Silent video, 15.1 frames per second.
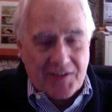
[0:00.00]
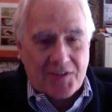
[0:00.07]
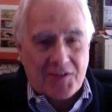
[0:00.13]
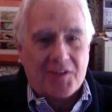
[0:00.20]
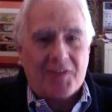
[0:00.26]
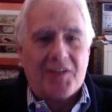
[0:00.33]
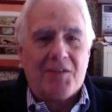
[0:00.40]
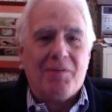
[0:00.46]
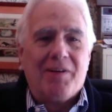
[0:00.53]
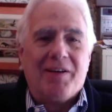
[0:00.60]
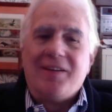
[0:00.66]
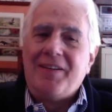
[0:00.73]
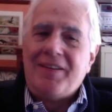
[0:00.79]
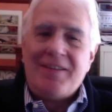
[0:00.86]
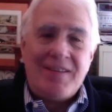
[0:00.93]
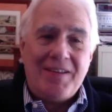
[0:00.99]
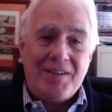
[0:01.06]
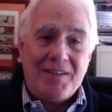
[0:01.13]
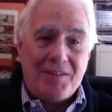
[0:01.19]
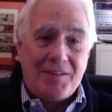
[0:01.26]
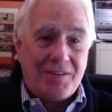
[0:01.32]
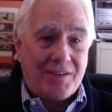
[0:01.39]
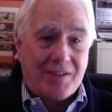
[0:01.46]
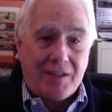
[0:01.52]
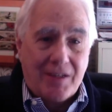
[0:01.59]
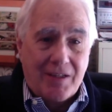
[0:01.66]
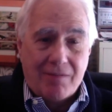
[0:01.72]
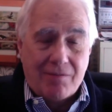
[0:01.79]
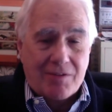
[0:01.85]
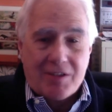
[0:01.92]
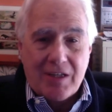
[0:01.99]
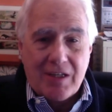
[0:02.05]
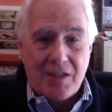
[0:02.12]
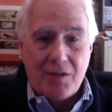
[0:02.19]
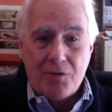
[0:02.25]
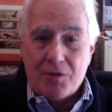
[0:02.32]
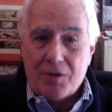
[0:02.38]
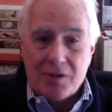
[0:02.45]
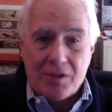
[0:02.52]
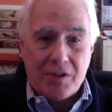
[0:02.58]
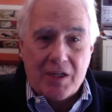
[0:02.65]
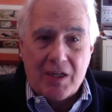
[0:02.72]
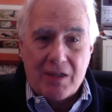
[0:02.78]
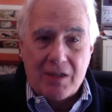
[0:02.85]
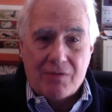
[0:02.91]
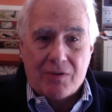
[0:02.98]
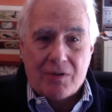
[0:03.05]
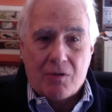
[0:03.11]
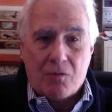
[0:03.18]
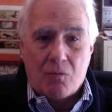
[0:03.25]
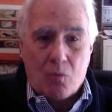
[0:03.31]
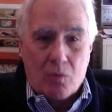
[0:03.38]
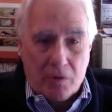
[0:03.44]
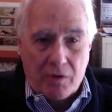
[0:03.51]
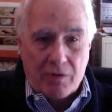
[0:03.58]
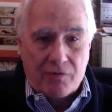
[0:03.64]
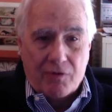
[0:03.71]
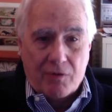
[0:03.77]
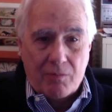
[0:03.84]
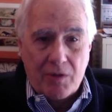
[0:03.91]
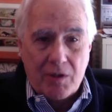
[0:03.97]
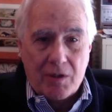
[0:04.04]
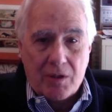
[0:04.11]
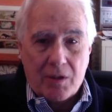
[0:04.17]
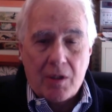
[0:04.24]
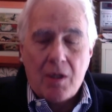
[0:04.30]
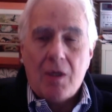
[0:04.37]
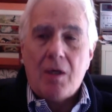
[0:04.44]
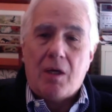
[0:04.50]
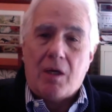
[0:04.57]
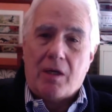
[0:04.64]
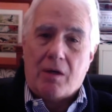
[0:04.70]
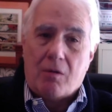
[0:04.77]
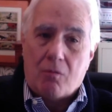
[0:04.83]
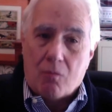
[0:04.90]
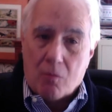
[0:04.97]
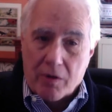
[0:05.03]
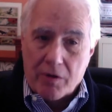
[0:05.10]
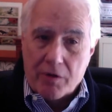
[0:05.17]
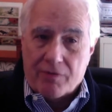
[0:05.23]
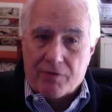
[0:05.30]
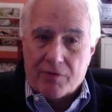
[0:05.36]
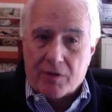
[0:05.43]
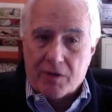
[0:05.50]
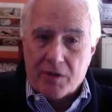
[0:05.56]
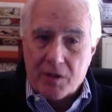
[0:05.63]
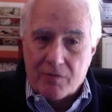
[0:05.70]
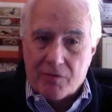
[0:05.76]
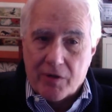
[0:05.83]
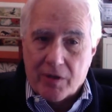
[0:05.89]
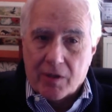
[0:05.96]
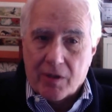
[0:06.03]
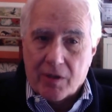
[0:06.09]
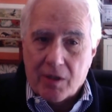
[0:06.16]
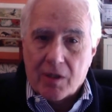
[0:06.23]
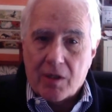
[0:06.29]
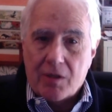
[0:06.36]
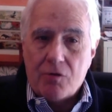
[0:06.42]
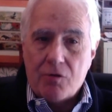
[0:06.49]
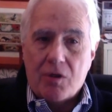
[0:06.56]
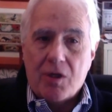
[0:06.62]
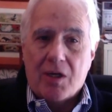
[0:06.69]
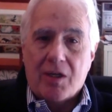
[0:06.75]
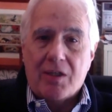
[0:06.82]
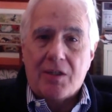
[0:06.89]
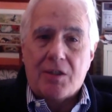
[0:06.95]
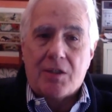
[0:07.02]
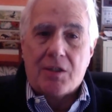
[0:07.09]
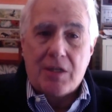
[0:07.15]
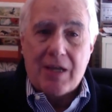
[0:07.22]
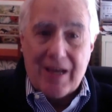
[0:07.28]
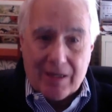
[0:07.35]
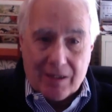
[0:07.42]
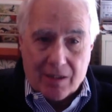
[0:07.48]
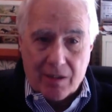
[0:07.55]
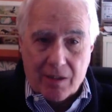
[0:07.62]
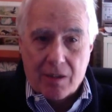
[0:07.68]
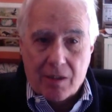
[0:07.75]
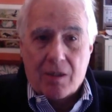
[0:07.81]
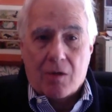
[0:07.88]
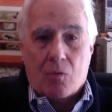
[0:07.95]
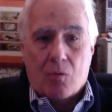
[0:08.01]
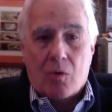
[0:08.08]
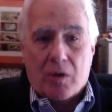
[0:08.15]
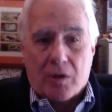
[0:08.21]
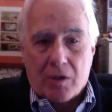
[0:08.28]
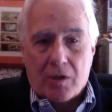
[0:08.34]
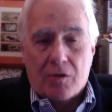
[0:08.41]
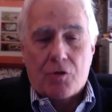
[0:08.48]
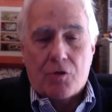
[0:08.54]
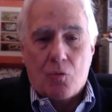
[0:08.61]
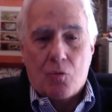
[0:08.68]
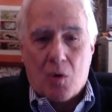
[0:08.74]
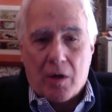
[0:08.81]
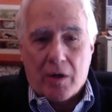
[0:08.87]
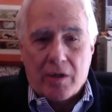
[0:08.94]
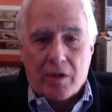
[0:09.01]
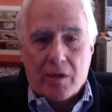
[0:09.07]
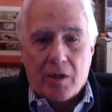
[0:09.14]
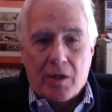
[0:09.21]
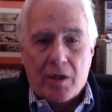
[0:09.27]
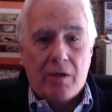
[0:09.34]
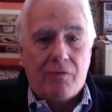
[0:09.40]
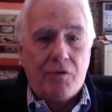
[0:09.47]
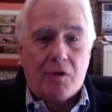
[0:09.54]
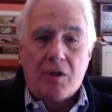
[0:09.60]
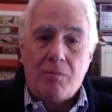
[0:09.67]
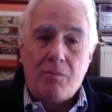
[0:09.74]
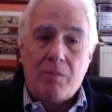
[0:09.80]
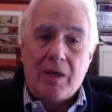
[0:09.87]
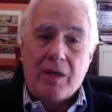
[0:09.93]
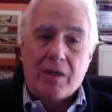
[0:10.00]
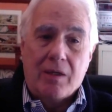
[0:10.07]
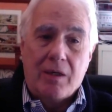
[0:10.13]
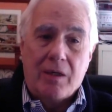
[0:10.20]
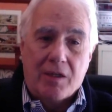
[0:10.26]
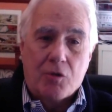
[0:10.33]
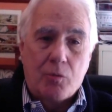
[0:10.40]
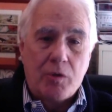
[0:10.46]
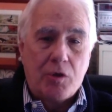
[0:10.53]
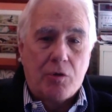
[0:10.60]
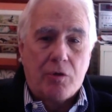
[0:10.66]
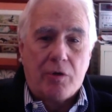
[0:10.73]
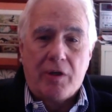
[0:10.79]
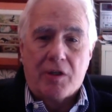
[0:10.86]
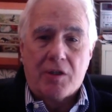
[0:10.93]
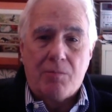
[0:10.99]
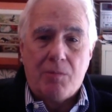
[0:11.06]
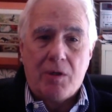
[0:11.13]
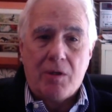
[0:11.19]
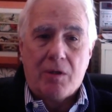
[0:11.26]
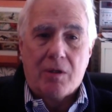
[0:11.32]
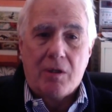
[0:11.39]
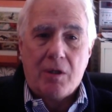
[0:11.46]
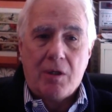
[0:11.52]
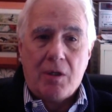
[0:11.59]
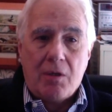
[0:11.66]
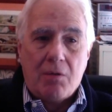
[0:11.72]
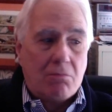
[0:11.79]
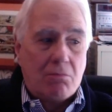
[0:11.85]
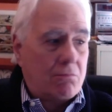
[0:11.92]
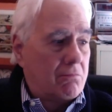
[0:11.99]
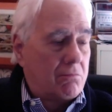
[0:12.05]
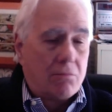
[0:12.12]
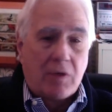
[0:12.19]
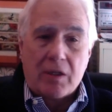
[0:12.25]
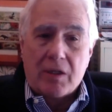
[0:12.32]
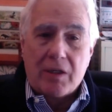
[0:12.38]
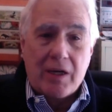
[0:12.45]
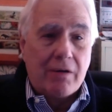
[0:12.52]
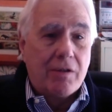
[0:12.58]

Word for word: faints a little, but you can't say you didn't have a wonderful meal and a wonderful evening and you got exactly what you wanted. And if you come back next week or next month, I